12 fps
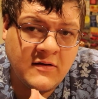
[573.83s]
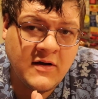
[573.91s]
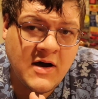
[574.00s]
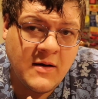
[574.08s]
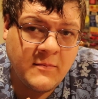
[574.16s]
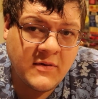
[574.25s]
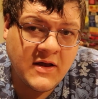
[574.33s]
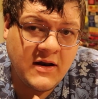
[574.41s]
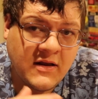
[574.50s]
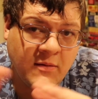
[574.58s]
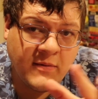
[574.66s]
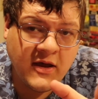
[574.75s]
um, kind
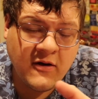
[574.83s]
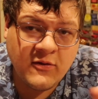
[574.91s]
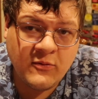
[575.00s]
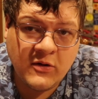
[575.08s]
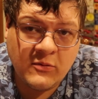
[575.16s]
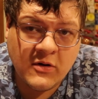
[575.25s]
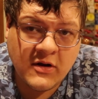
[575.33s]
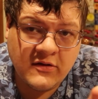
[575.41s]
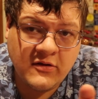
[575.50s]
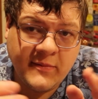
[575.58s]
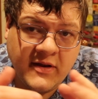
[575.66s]
of coming out of the woodwork a little